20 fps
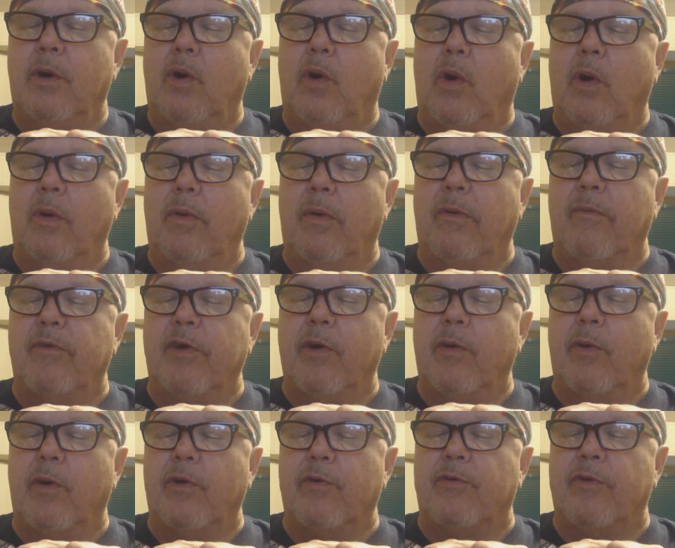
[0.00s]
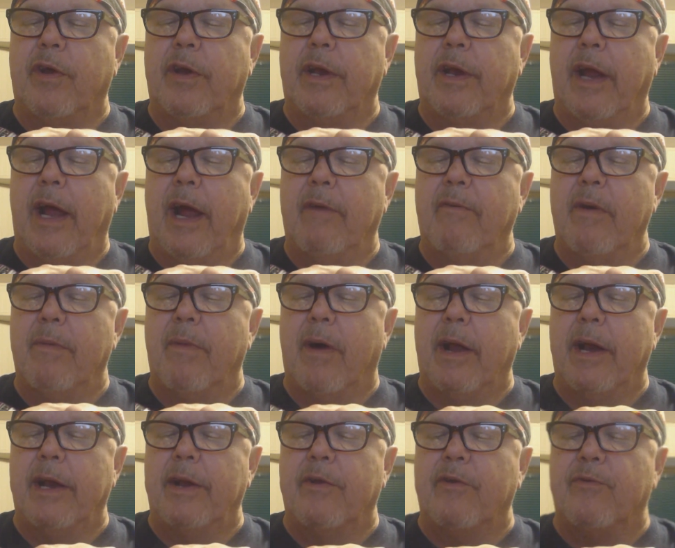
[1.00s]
or reviewers that everybody and